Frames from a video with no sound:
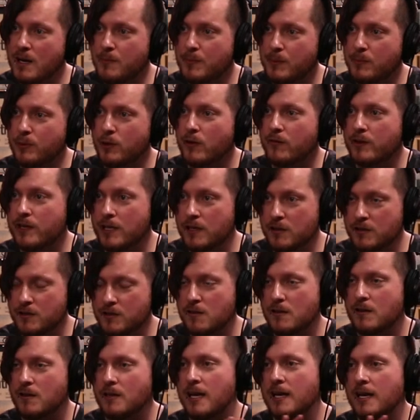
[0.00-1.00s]
people over here so
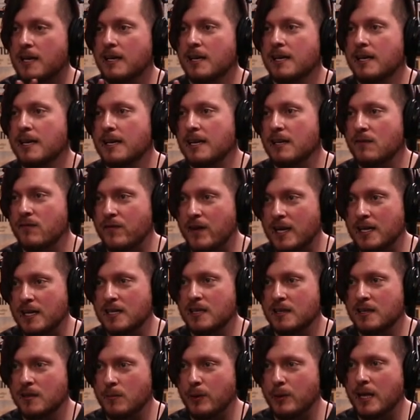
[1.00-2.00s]
they're not
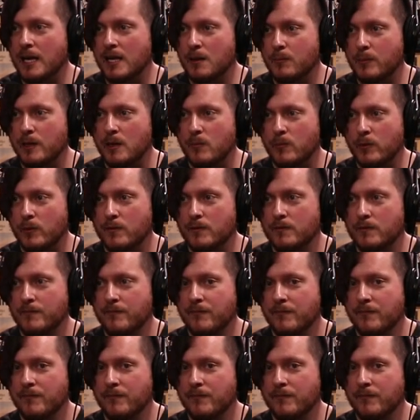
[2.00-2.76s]
infecting the black people.